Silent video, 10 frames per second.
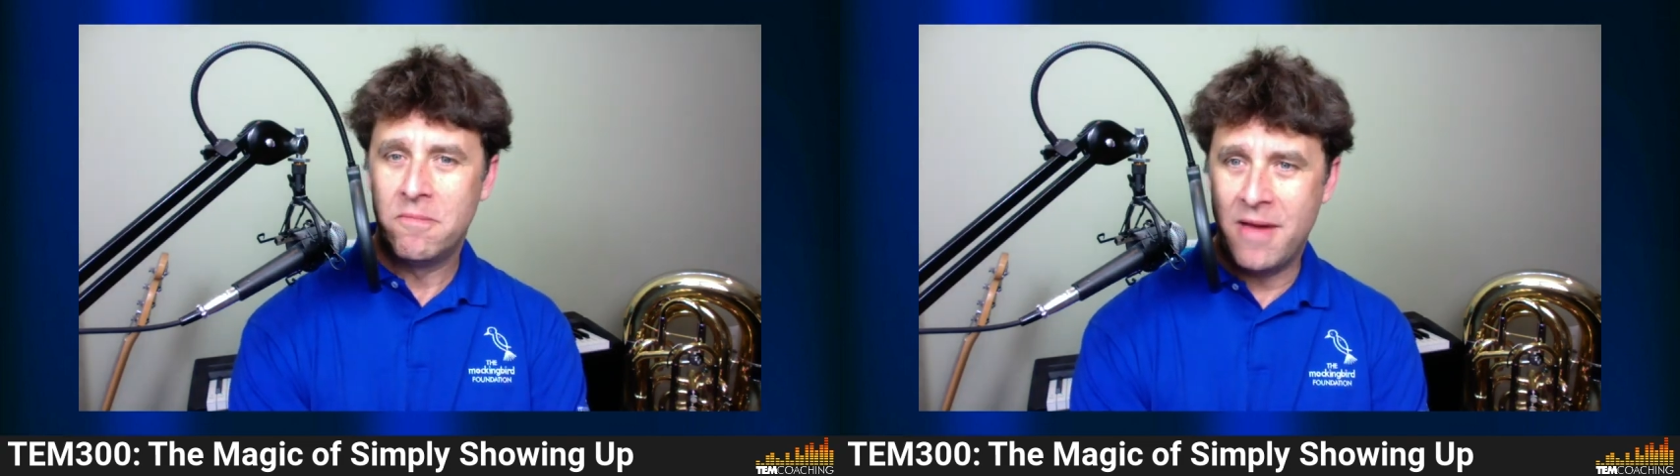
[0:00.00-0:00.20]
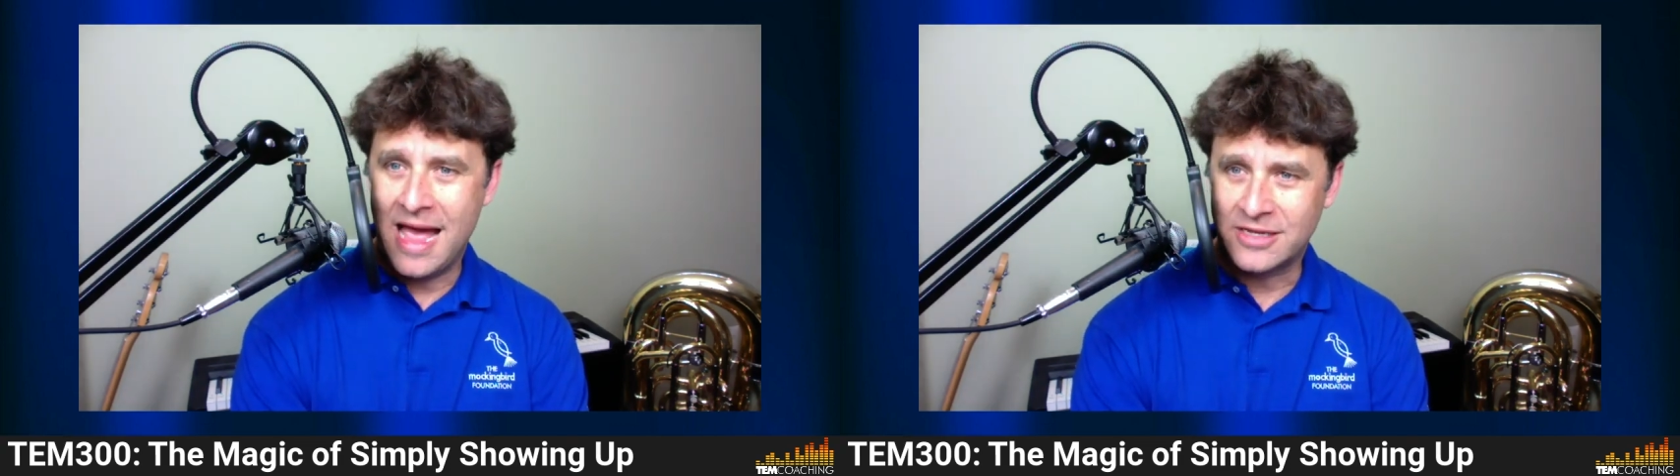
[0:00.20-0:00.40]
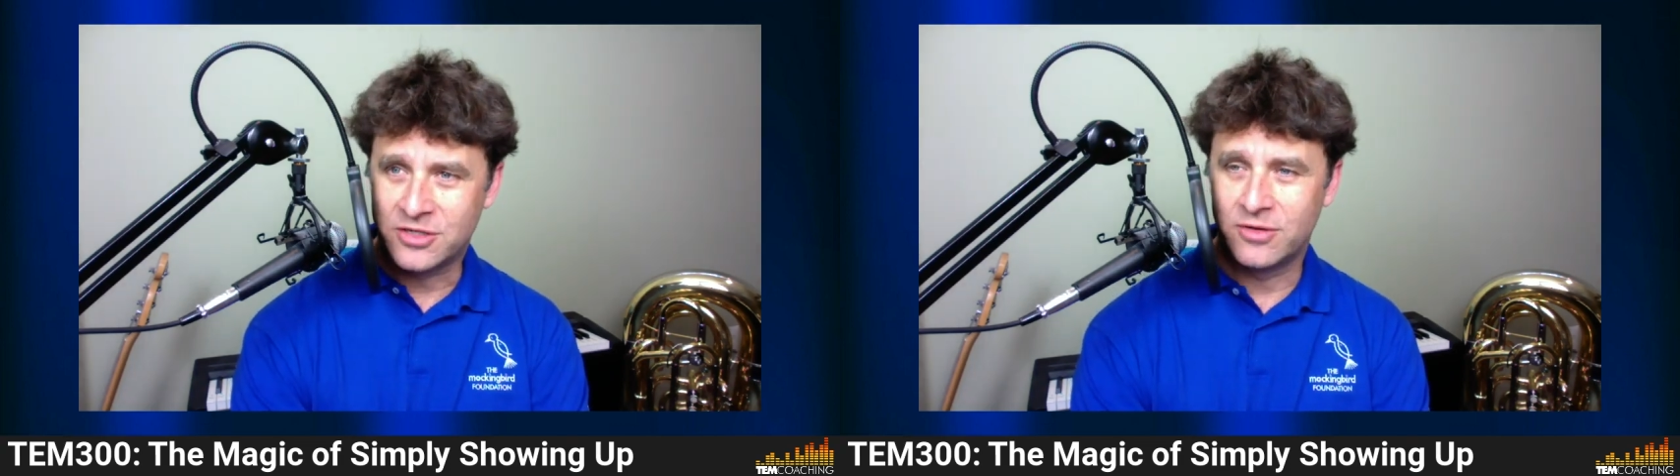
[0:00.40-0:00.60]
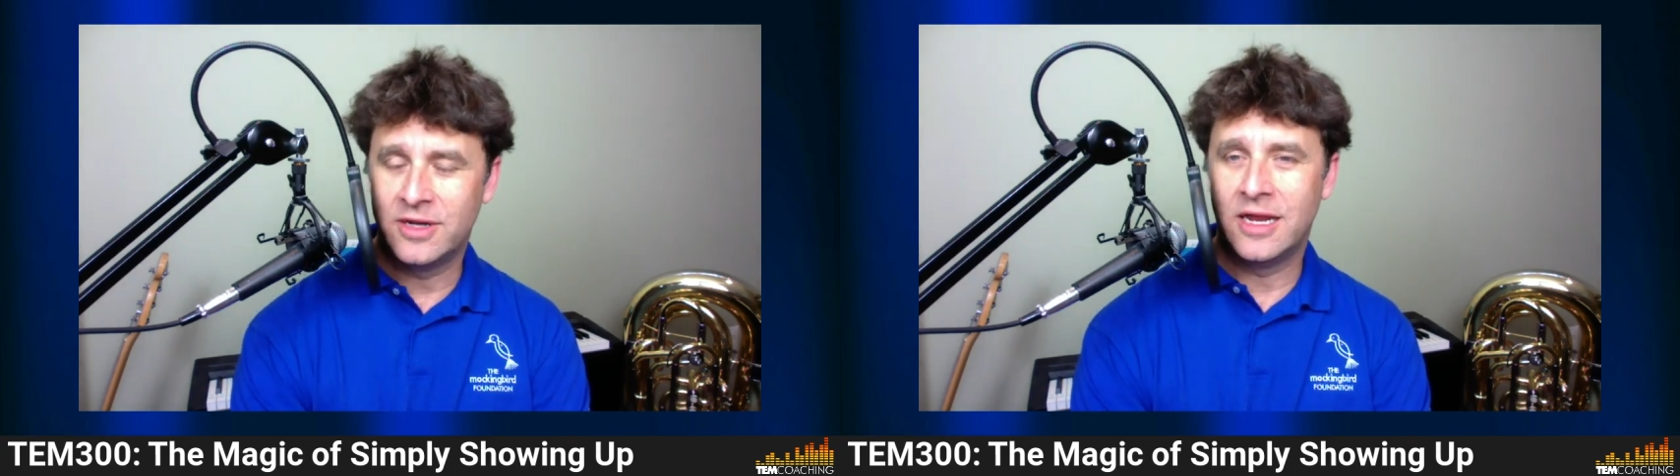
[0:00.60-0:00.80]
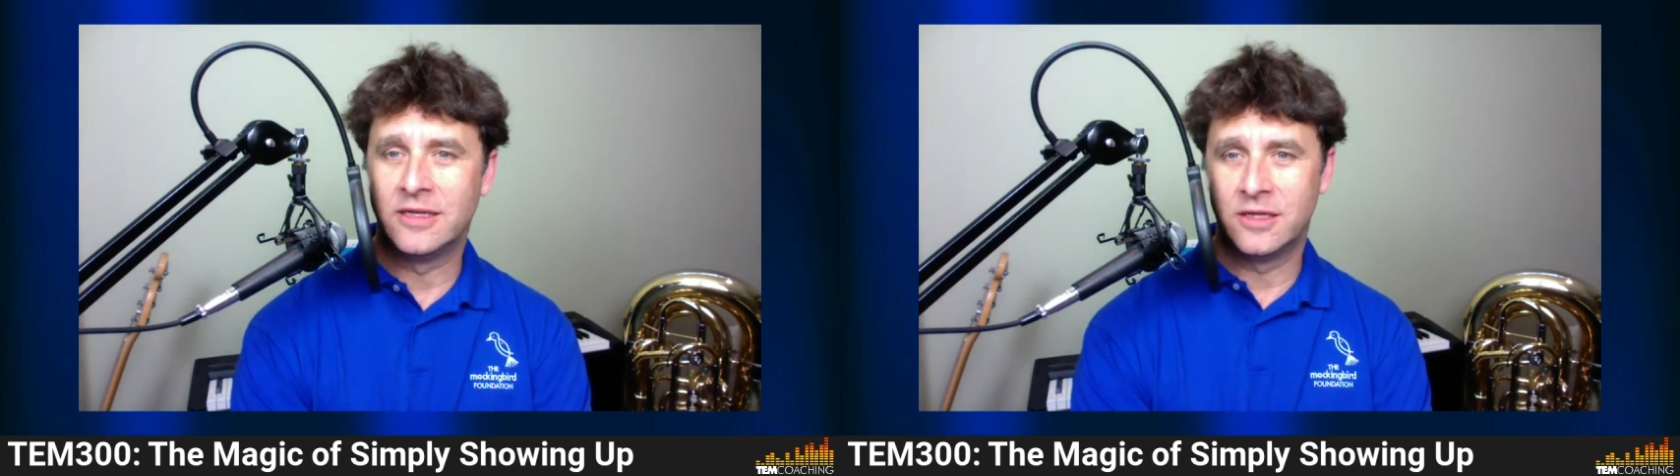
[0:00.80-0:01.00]
master
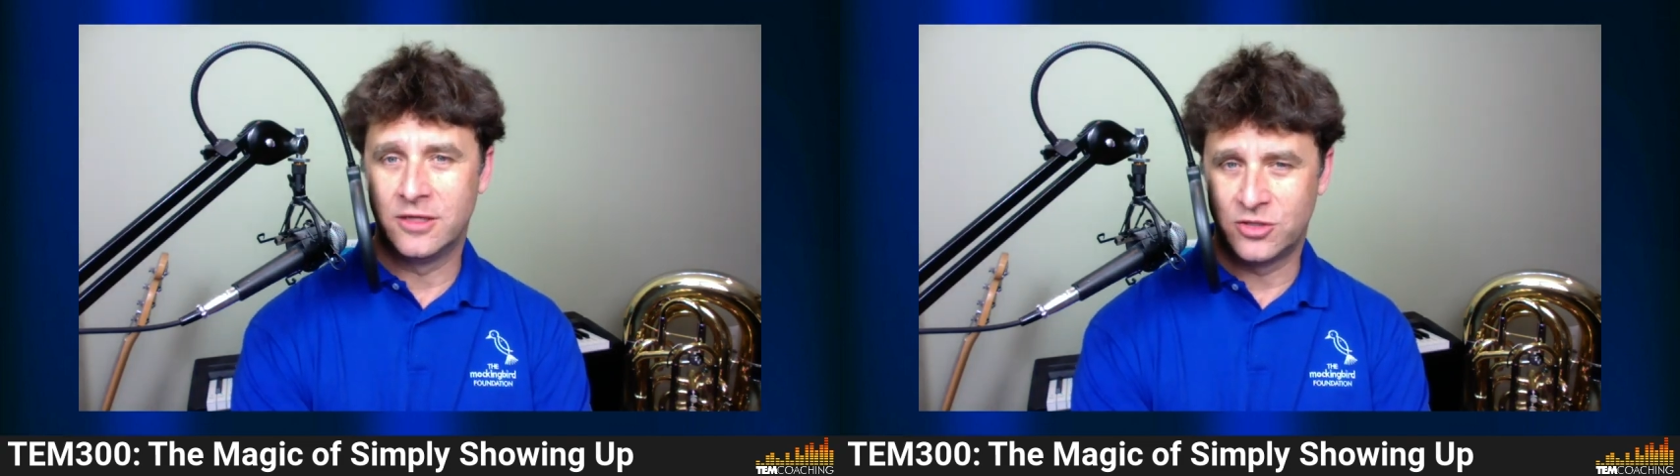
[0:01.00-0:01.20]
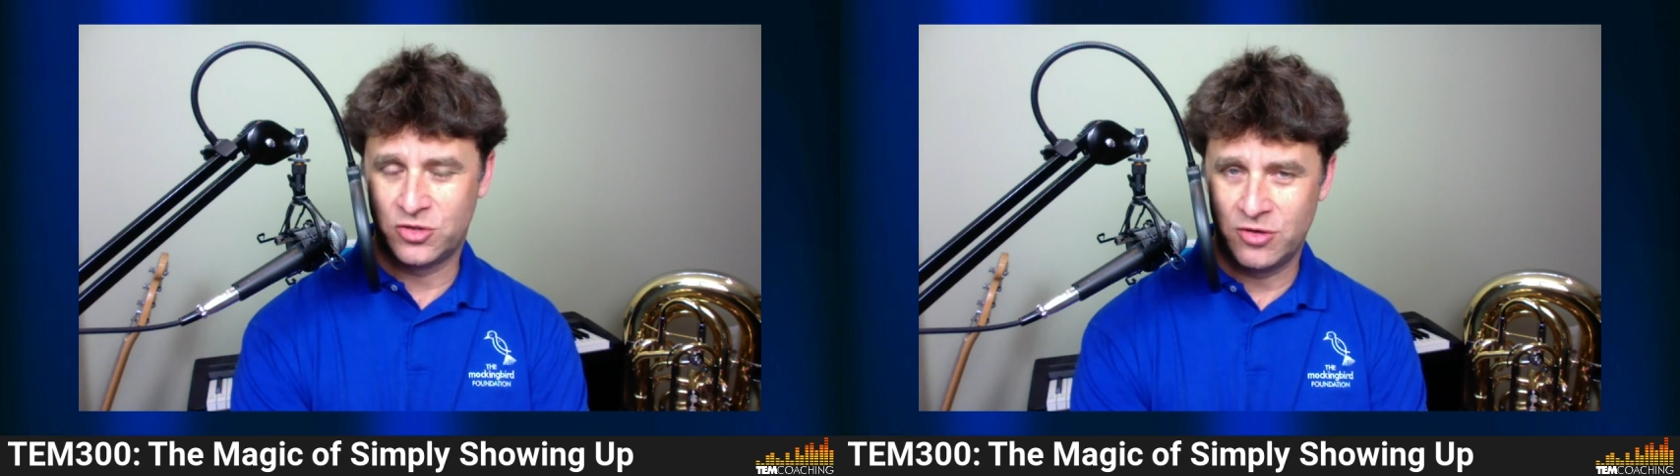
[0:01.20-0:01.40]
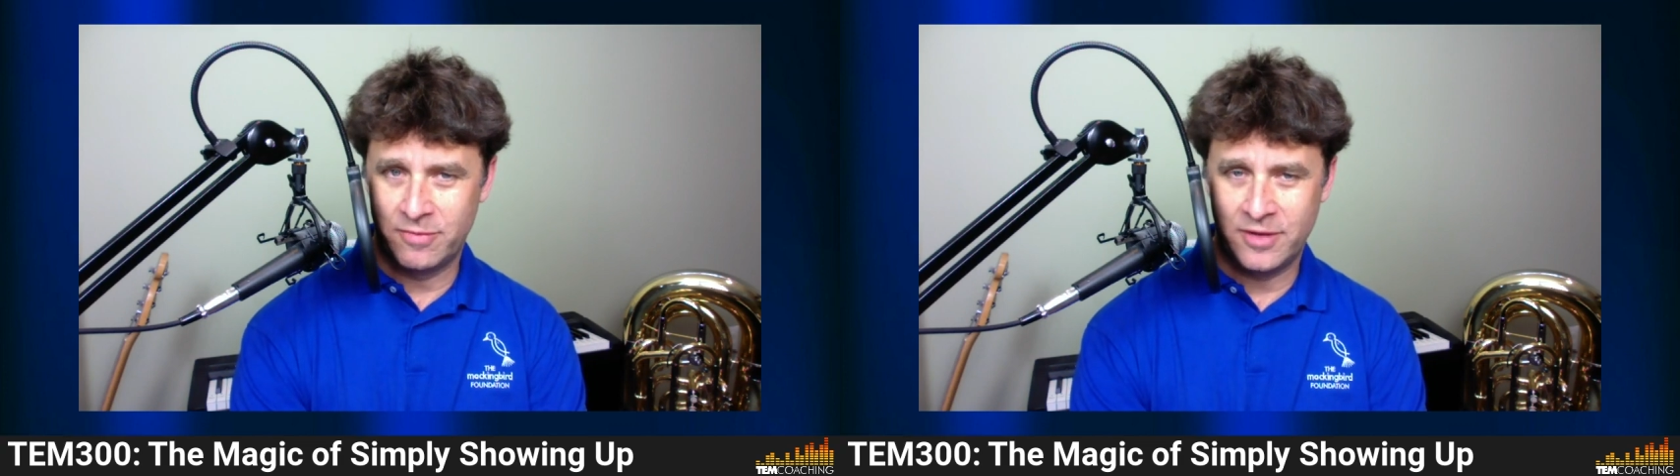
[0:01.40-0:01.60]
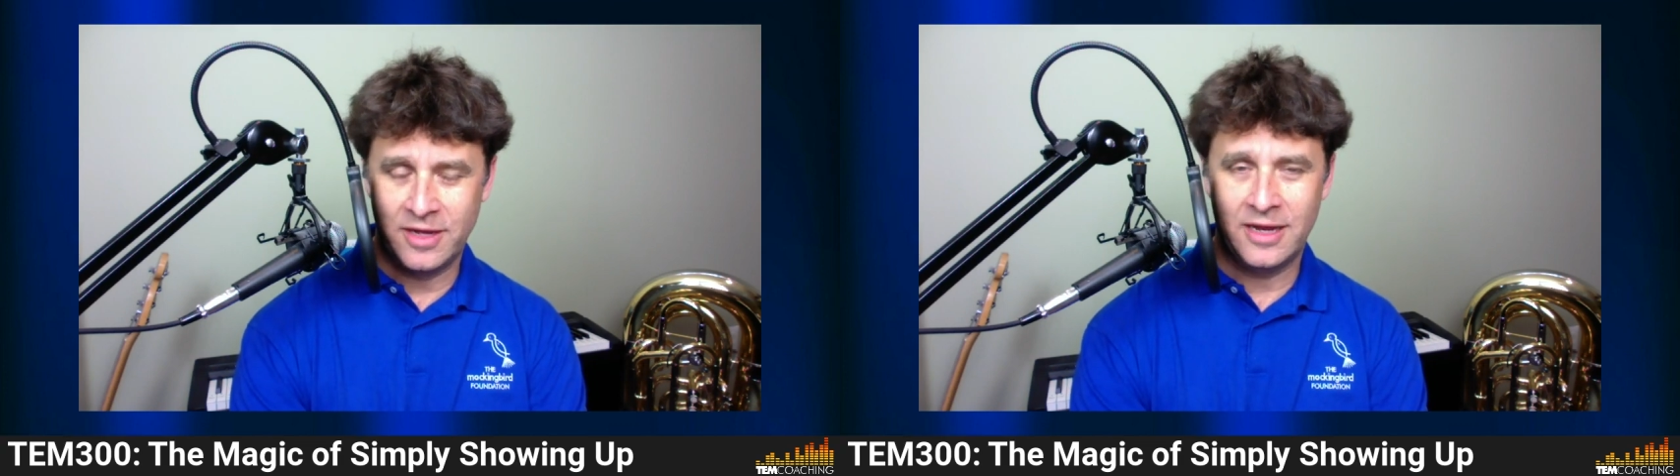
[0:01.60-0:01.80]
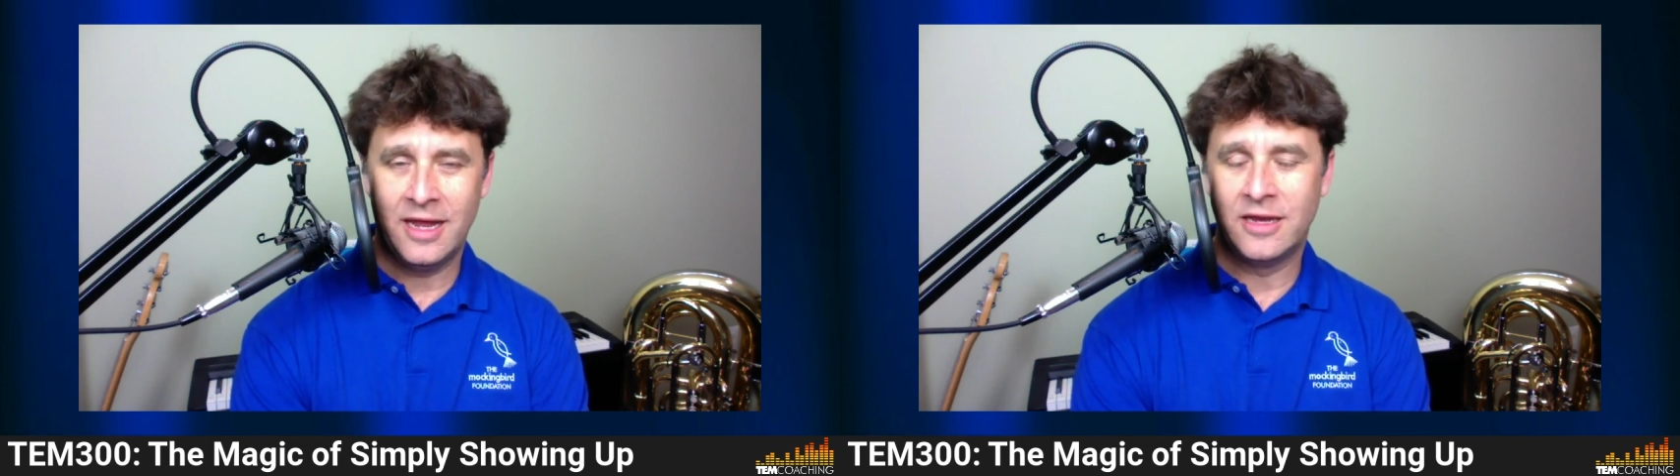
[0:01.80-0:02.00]
it and to
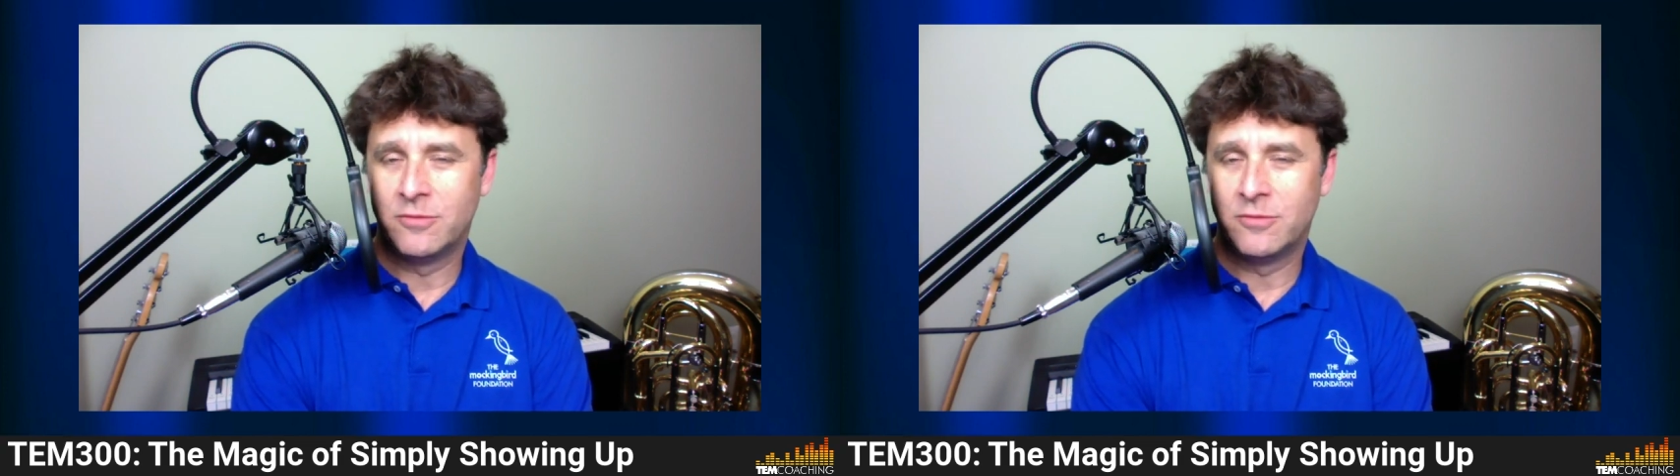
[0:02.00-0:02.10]
distribute it